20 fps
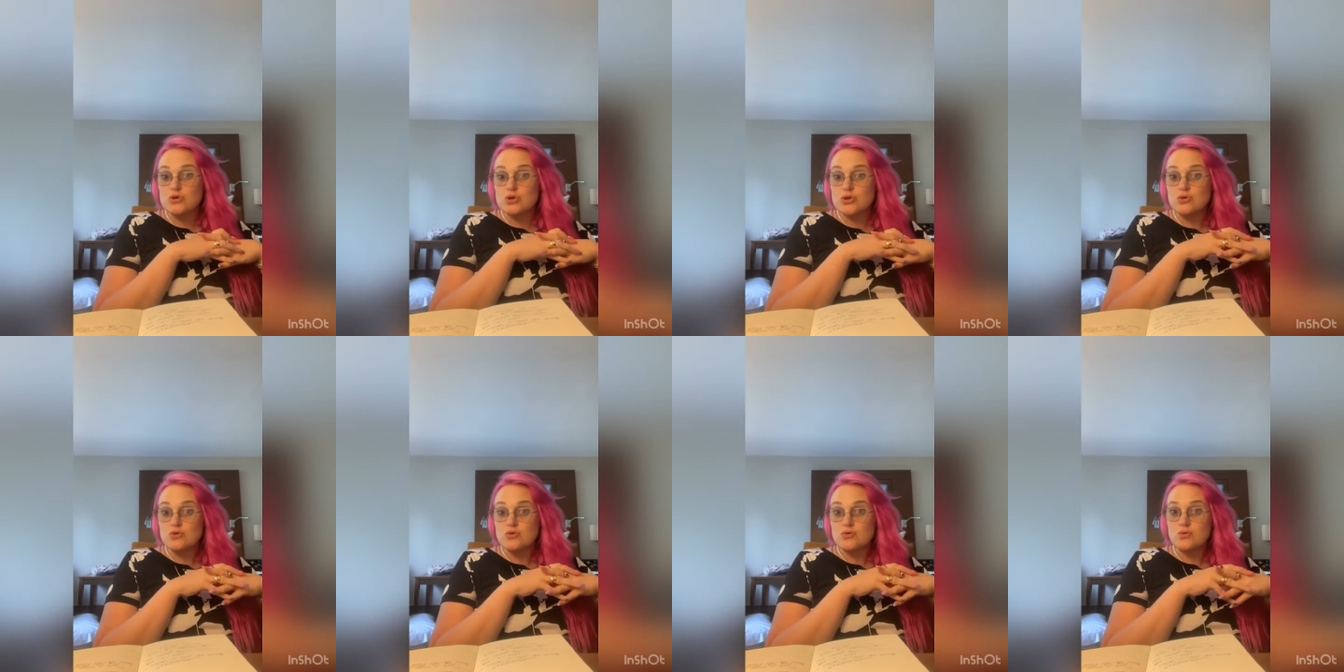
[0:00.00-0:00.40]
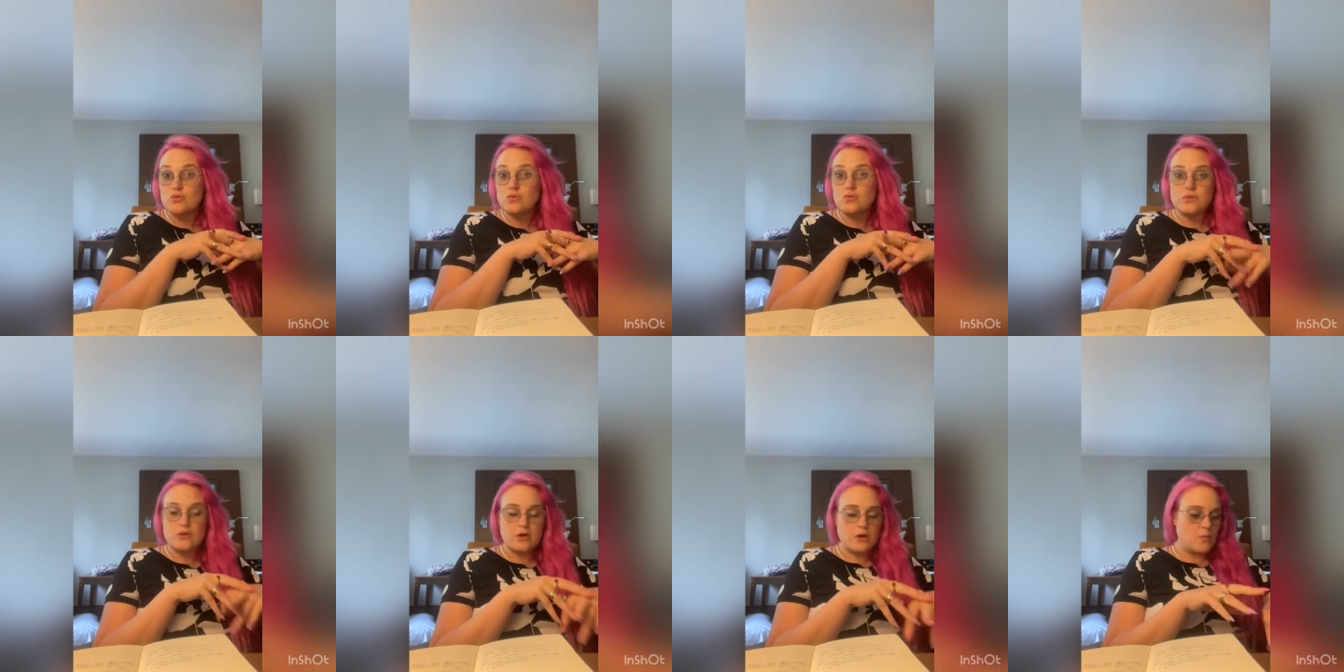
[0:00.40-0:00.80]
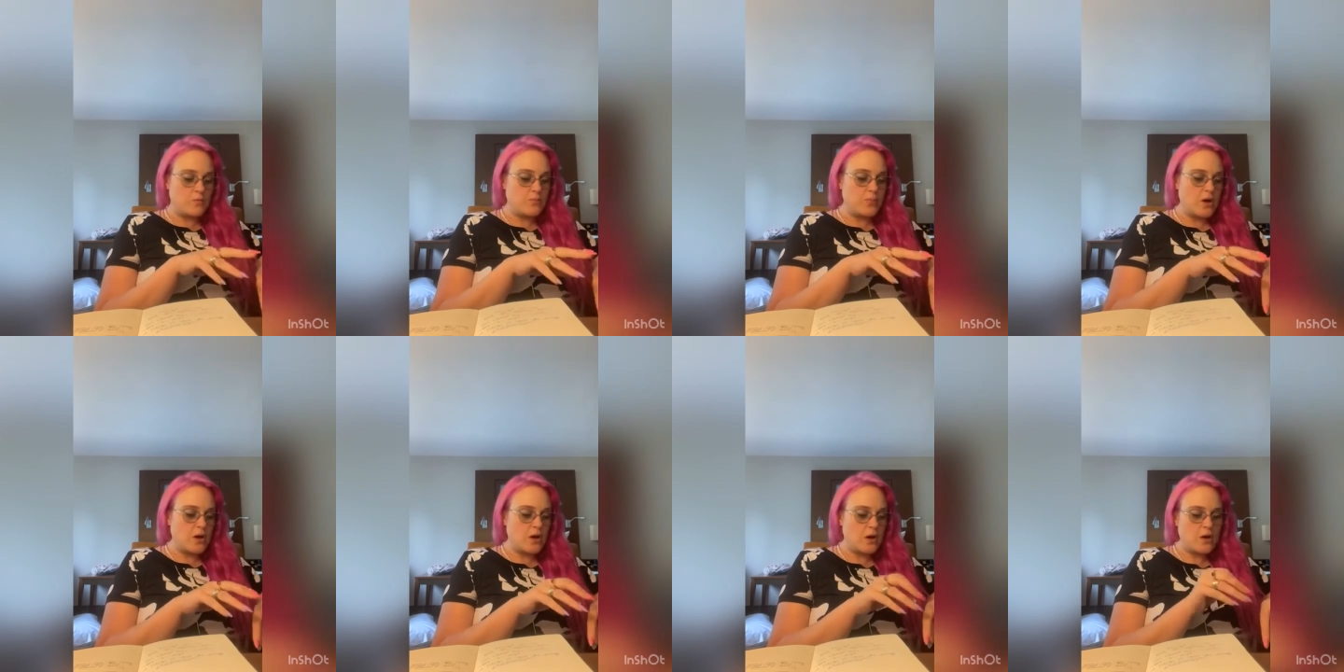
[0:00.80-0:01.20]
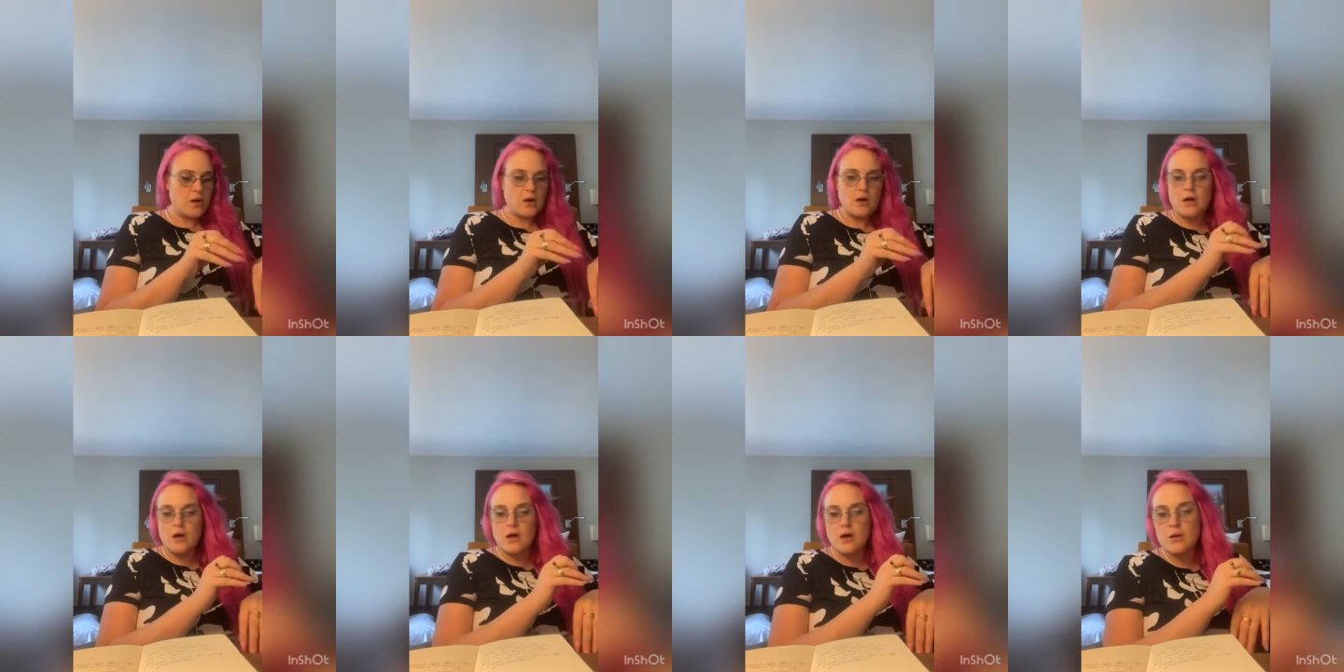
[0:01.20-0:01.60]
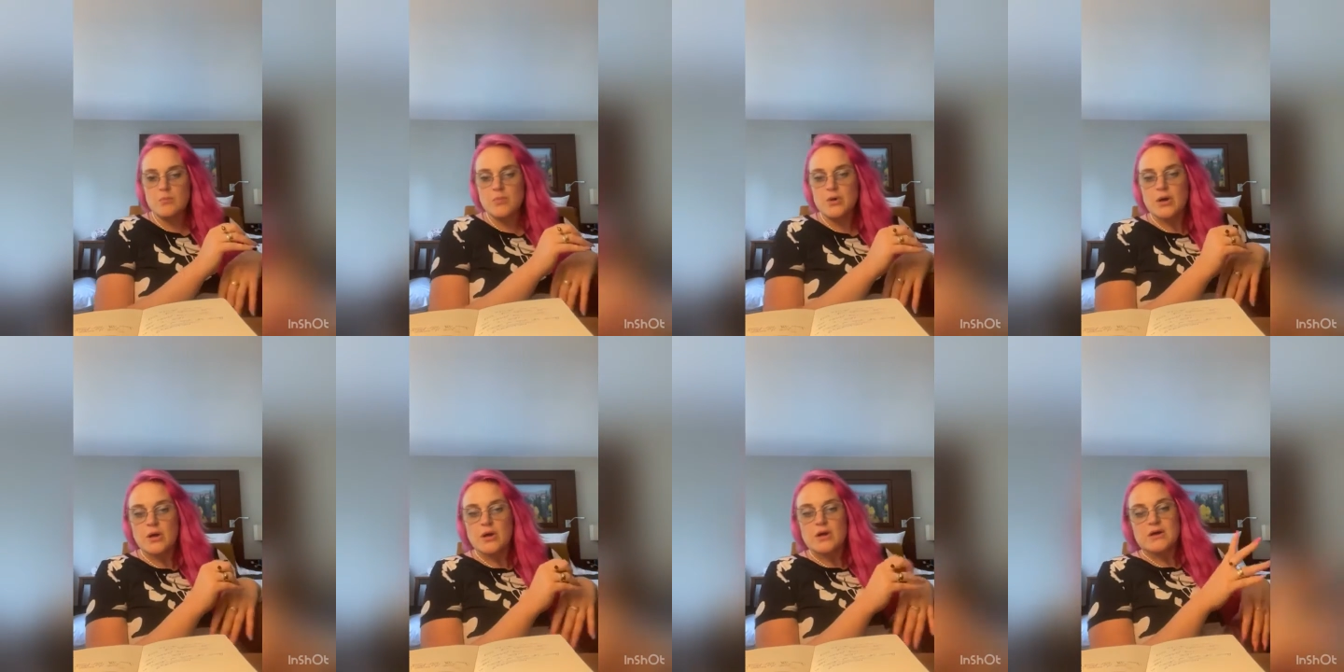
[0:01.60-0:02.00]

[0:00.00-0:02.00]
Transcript: to the pub.